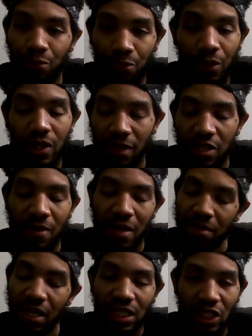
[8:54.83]
pretty much
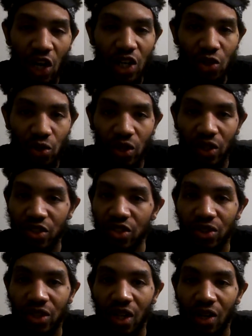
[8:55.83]
might be a dark horse.
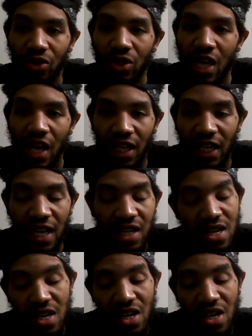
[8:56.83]
You know, again,